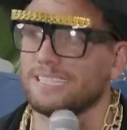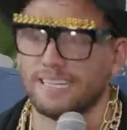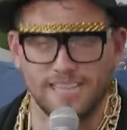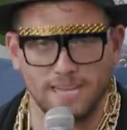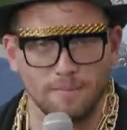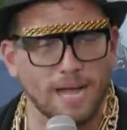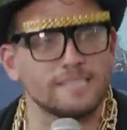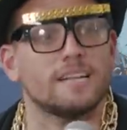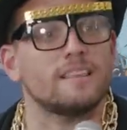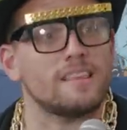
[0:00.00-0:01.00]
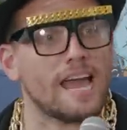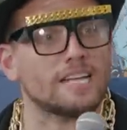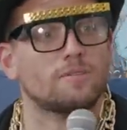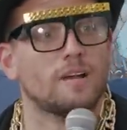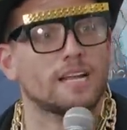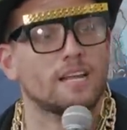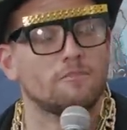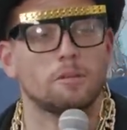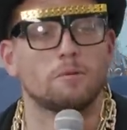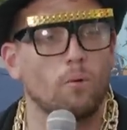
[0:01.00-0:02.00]
I said to him, I said, thanks for not
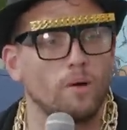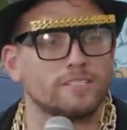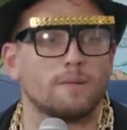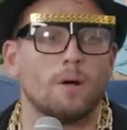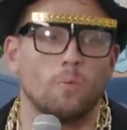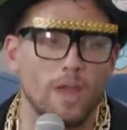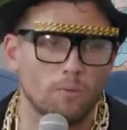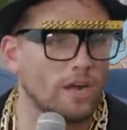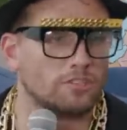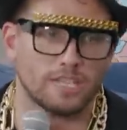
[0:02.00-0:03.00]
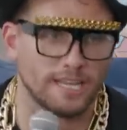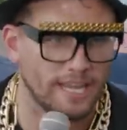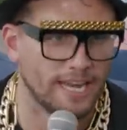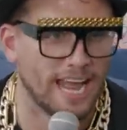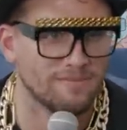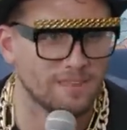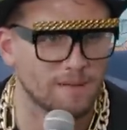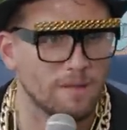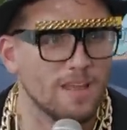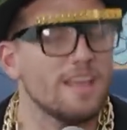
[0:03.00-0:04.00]
giving me the points. I'm on Weight Watchers. I can't have
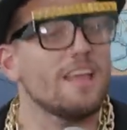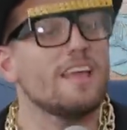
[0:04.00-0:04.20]
them. You